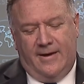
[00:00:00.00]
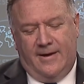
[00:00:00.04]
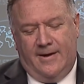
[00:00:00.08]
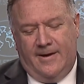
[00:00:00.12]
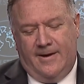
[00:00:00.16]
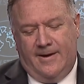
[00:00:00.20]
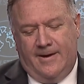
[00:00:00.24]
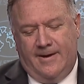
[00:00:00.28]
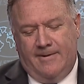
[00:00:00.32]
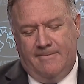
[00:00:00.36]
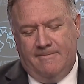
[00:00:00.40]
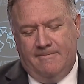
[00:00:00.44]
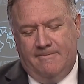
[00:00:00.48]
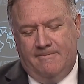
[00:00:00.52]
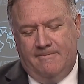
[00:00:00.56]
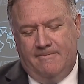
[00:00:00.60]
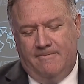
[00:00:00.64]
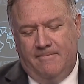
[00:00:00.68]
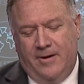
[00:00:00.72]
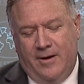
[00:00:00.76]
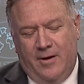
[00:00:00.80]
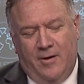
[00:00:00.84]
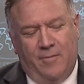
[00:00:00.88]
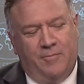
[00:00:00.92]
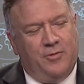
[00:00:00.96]
Um,
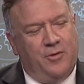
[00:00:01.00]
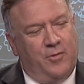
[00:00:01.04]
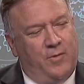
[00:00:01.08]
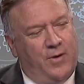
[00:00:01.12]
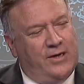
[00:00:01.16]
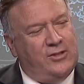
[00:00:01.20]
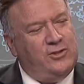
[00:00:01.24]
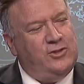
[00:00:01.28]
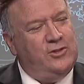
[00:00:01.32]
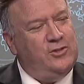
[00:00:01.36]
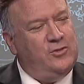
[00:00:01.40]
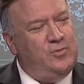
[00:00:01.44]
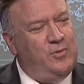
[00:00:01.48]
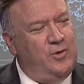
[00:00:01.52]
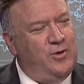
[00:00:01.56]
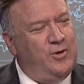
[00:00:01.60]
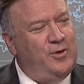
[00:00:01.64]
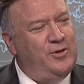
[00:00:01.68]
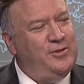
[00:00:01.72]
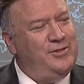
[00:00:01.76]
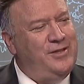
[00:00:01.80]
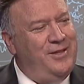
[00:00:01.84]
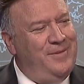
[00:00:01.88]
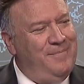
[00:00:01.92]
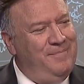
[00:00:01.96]
we hope the Russians will
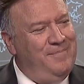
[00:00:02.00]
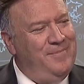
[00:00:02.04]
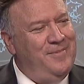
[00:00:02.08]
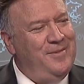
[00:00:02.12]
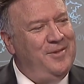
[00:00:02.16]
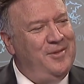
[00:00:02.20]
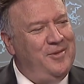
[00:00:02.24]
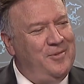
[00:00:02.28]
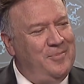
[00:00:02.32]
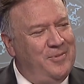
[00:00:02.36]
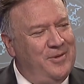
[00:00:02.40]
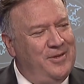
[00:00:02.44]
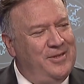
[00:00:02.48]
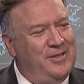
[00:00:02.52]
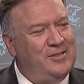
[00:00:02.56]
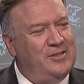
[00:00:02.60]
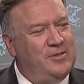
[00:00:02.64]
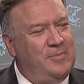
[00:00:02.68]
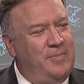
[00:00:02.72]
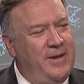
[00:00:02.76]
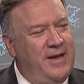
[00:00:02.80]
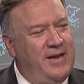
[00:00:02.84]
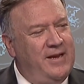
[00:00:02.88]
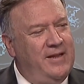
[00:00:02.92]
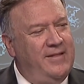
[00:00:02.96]
urge them to
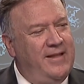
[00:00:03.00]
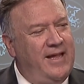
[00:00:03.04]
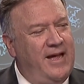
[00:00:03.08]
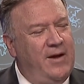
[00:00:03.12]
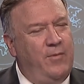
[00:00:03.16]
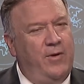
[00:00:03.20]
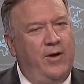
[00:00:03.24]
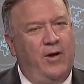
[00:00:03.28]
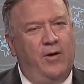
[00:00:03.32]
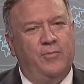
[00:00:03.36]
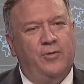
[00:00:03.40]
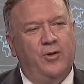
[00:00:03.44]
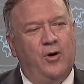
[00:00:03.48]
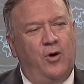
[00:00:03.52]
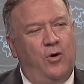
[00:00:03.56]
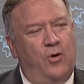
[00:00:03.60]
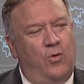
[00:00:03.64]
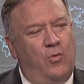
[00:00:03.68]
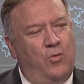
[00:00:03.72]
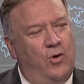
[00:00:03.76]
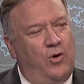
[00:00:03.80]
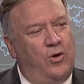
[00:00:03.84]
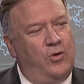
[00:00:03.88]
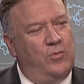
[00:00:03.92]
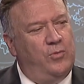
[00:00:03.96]
participate in that. We hope the whole
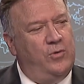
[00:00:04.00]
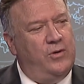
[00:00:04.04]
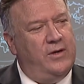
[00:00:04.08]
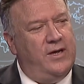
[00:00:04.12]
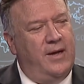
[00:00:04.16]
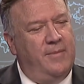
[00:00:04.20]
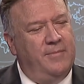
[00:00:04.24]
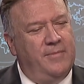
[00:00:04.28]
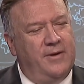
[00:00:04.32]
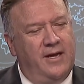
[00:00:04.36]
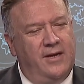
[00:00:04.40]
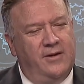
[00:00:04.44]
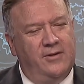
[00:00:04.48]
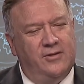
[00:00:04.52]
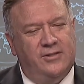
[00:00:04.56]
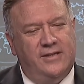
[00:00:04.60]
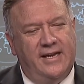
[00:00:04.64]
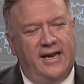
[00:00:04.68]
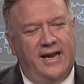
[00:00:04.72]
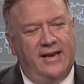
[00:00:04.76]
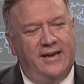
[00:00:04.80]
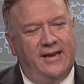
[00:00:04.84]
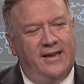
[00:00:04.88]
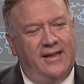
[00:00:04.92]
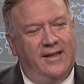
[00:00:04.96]
world will come to
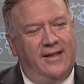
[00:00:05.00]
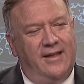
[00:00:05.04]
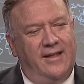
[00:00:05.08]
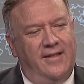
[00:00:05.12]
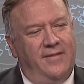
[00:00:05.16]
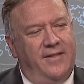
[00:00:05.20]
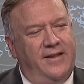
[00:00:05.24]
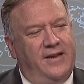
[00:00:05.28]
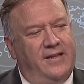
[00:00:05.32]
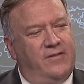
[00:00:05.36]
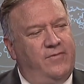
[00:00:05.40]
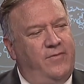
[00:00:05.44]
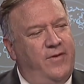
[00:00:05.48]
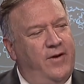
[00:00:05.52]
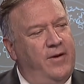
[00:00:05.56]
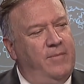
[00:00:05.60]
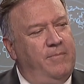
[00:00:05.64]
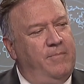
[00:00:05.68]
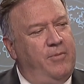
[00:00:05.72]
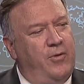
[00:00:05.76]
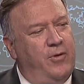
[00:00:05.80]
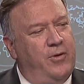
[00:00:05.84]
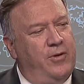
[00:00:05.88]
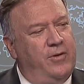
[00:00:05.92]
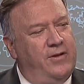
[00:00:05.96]
understand that it's very
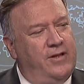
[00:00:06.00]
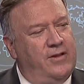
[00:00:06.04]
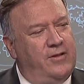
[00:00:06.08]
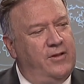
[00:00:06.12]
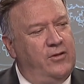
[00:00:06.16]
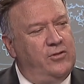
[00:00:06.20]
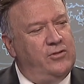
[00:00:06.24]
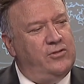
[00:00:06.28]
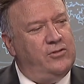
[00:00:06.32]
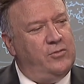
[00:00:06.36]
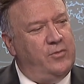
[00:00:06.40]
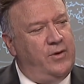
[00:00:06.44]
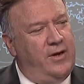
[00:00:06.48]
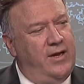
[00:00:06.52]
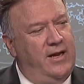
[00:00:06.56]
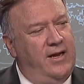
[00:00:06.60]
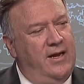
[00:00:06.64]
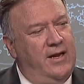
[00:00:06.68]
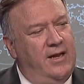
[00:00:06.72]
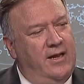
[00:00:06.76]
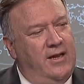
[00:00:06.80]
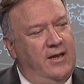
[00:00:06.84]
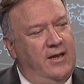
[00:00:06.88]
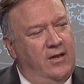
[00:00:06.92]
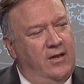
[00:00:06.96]
important that those three
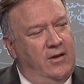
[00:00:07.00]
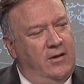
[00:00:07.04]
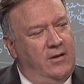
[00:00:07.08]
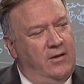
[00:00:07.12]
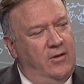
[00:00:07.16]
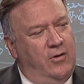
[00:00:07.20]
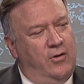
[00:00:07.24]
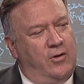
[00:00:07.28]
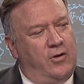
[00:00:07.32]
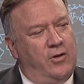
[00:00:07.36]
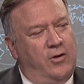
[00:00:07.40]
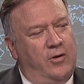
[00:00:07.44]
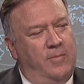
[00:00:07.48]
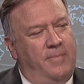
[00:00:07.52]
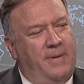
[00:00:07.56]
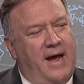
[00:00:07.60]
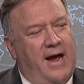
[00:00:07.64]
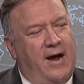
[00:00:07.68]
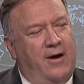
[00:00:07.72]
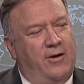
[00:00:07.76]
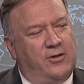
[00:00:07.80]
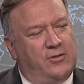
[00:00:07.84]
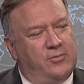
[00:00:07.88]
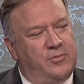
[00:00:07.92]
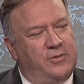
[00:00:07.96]
nuclear
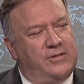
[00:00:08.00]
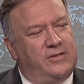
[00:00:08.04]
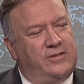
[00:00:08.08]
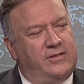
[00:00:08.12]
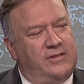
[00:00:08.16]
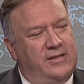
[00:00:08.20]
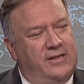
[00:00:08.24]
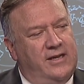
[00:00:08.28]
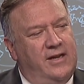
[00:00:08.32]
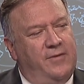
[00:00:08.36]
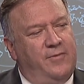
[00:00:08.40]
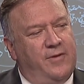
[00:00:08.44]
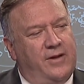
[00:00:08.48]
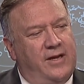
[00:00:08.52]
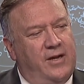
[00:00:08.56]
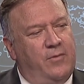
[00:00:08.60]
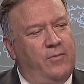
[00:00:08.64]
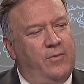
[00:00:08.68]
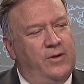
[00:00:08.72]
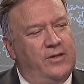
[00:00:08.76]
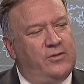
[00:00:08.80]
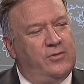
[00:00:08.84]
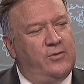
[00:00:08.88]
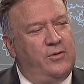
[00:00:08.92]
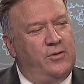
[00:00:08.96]
powers with significant
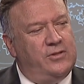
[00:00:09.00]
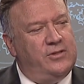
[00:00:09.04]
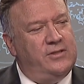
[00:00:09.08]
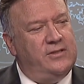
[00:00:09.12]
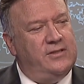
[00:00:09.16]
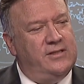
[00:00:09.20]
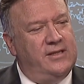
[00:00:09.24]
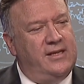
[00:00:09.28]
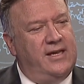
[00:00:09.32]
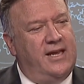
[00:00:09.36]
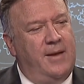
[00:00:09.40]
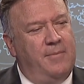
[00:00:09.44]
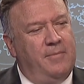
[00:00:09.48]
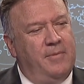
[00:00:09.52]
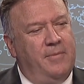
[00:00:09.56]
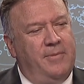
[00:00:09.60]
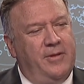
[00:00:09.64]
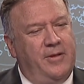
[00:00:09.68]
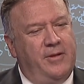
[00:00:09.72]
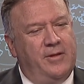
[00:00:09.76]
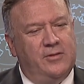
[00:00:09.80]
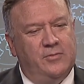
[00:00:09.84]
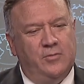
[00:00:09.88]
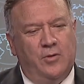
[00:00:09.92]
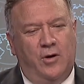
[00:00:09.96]
resources and
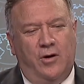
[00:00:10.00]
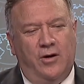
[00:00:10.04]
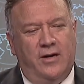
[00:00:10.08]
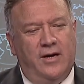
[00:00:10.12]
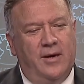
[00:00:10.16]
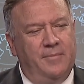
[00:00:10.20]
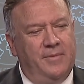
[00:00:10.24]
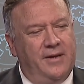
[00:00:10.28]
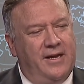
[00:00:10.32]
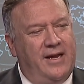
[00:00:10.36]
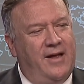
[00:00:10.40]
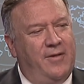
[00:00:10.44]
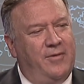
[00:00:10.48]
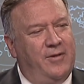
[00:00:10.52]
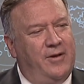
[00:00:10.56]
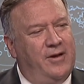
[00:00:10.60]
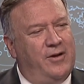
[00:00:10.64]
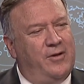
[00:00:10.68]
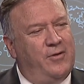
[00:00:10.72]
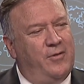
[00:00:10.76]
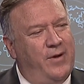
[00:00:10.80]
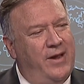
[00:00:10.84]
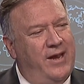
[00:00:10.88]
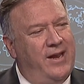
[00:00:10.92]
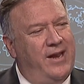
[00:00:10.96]
capabilities will all come together to
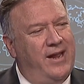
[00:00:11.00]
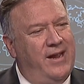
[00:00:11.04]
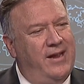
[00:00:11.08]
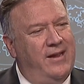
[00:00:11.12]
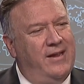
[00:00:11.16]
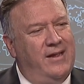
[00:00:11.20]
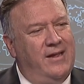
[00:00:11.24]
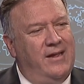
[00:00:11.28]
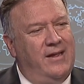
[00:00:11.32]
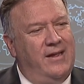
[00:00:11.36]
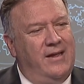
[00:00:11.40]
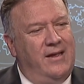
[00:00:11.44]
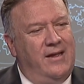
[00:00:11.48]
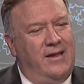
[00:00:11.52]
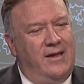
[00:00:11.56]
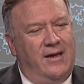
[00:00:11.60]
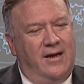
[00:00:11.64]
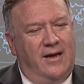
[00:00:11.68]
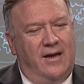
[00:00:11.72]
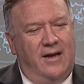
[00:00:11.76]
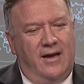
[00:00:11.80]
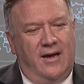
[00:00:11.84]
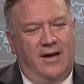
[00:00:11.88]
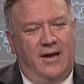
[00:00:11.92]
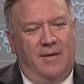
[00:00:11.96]
create
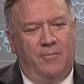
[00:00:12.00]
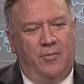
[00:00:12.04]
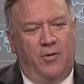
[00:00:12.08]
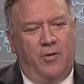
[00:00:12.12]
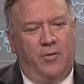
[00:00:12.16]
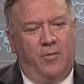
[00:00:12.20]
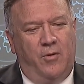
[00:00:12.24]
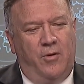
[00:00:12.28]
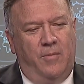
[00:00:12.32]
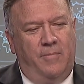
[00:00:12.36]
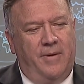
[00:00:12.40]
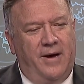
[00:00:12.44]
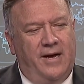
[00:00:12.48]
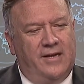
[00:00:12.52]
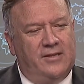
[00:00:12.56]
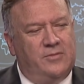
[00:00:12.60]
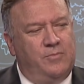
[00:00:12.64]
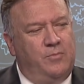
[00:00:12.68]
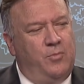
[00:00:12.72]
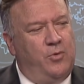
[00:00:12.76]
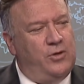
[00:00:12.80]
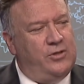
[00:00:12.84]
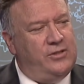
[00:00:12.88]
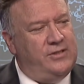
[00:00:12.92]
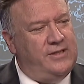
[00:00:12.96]
a, uh, a more robust,
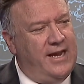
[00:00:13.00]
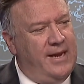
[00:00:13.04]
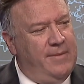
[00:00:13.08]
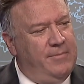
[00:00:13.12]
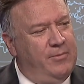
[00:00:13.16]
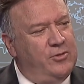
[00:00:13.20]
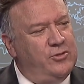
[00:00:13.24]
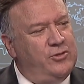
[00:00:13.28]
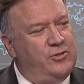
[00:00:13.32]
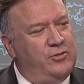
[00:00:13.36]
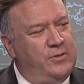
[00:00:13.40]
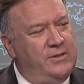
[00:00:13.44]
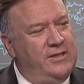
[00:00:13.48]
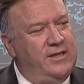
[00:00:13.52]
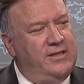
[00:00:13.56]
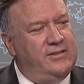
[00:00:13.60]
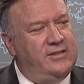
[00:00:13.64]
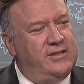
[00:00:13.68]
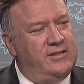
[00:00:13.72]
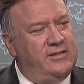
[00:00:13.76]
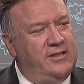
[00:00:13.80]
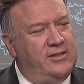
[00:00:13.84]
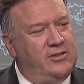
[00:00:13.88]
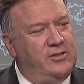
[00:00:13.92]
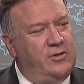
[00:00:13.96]
more stable
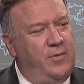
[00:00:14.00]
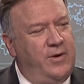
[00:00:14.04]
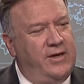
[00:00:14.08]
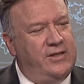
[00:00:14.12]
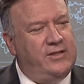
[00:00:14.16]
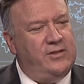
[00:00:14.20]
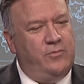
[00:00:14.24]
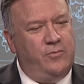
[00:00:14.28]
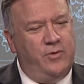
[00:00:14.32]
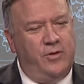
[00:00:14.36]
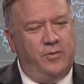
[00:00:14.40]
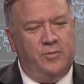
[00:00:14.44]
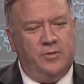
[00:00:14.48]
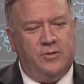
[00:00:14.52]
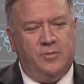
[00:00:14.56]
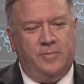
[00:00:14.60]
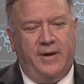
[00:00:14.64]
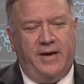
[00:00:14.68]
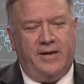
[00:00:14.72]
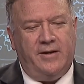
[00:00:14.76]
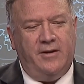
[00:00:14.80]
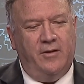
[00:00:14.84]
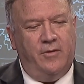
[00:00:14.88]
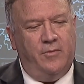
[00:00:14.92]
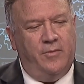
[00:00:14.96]
strategic situation with
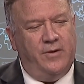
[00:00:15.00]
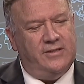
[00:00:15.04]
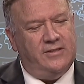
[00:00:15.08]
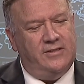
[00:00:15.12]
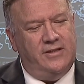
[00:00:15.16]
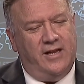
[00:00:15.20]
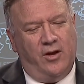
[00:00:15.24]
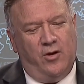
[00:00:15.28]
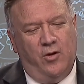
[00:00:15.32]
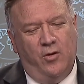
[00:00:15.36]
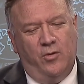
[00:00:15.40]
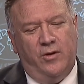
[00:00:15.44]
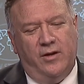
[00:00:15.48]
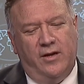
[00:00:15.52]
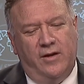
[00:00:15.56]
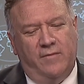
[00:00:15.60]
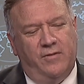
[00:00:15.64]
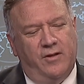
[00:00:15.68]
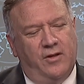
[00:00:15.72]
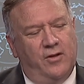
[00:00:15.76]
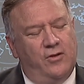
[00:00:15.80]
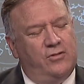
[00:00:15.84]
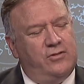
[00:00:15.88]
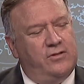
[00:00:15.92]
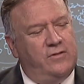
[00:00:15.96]
respect to the risk not only of the
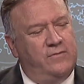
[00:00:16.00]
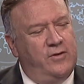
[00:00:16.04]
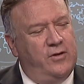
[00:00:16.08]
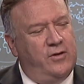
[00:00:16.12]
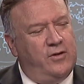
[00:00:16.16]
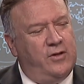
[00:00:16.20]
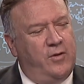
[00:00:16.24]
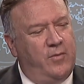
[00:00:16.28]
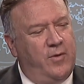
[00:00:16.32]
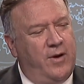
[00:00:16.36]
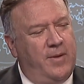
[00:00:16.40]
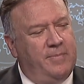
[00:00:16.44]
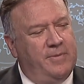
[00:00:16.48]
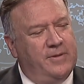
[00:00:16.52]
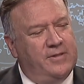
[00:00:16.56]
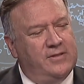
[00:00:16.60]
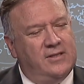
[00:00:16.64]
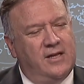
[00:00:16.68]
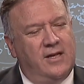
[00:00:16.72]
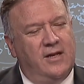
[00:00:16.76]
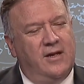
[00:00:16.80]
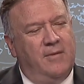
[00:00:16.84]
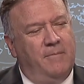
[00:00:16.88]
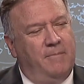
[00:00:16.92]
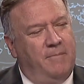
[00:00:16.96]
use of nuclear weapons,
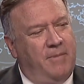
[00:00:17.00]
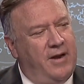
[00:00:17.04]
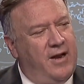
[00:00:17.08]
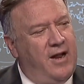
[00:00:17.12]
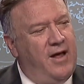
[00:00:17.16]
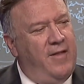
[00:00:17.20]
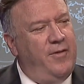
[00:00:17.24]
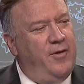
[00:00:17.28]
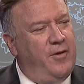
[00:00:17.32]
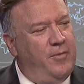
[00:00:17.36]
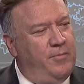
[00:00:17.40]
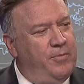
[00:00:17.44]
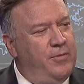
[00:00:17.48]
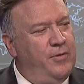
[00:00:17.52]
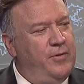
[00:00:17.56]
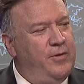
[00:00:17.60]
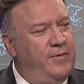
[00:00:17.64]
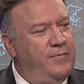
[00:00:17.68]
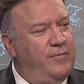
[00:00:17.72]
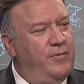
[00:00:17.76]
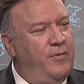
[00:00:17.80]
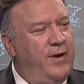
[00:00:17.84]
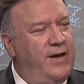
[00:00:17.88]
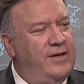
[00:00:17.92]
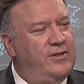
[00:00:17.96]
but on their
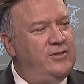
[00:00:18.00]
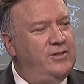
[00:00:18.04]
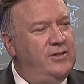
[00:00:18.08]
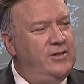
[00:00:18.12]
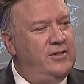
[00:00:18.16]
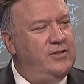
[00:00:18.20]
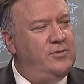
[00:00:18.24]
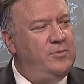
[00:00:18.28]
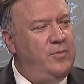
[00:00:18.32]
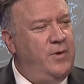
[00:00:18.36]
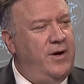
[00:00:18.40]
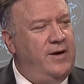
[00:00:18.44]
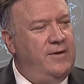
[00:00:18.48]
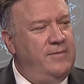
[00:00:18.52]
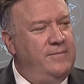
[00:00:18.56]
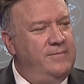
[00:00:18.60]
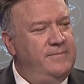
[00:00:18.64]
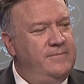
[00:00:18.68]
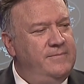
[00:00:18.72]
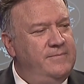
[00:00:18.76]
proliferation as well.